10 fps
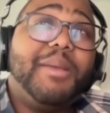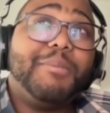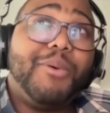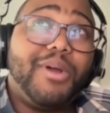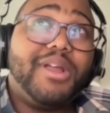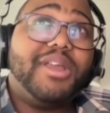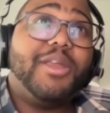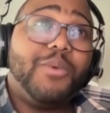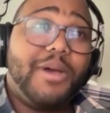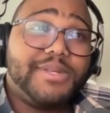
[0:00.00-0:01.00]
important
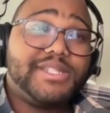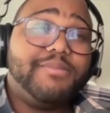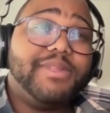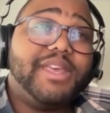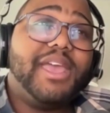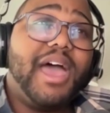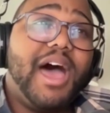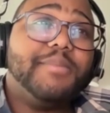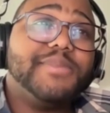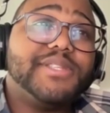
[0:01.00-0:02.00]
in WebAssembly.